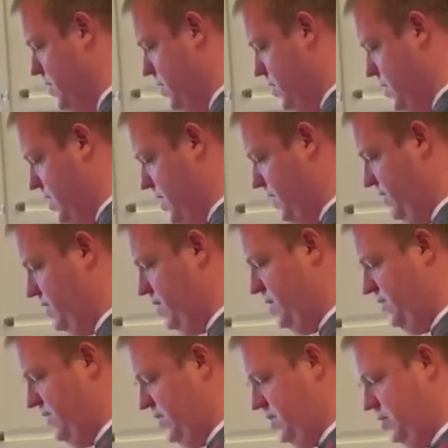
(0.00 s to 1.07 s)
Have
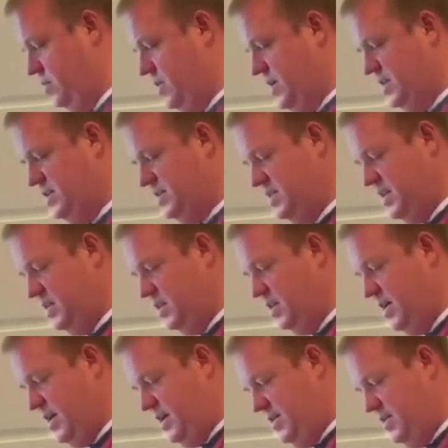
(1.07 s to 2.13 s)
enough in the breasts and the
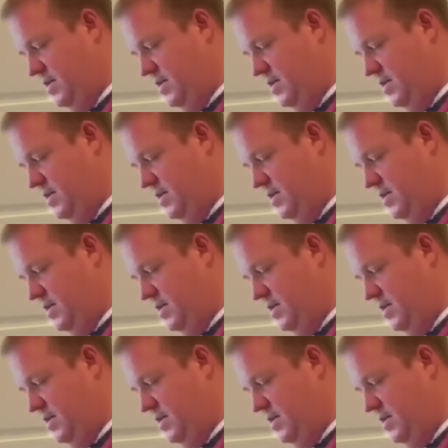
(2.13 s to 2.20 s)
legs.